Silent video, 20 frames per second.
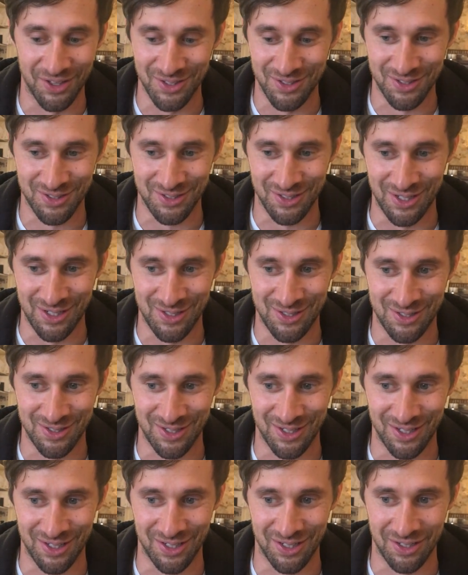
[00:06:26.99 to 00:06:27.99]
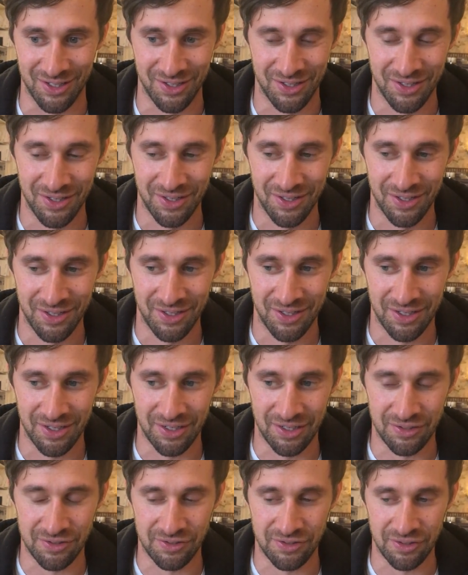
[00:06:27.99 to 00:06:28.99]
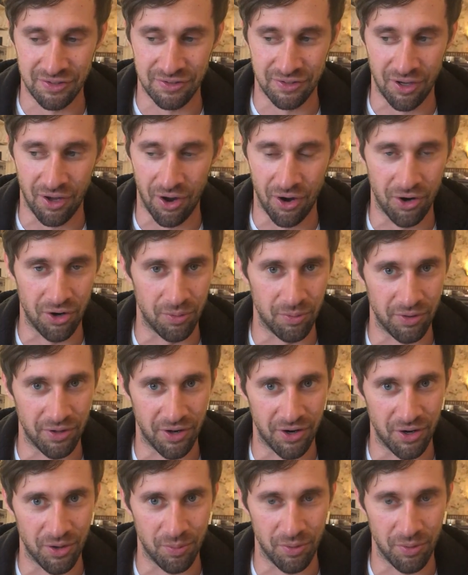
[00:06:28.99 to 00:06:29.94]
It's a horrible